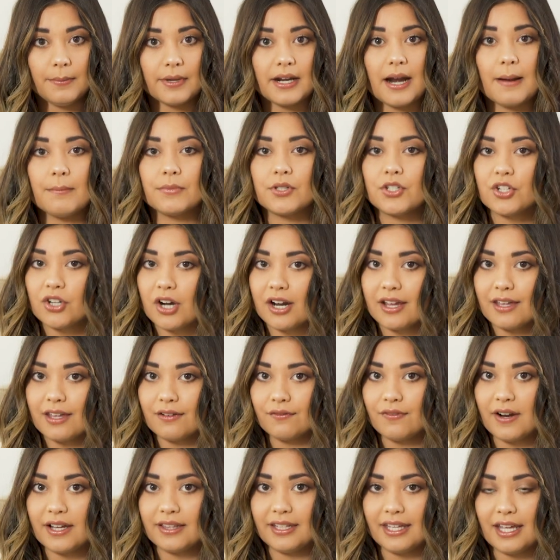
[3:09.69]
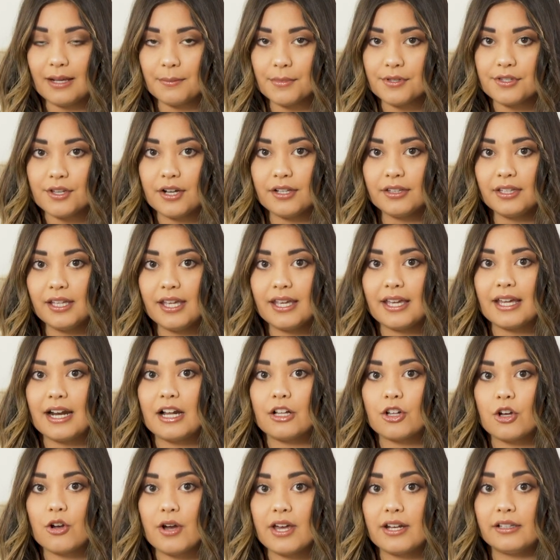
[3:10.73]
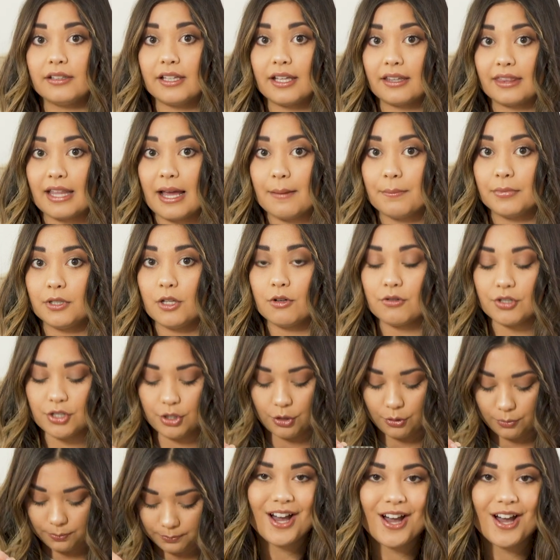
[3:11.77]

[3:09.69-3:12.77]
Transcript: but I'm sure I can find the Amazon link, and I'll go ahead and link that below too.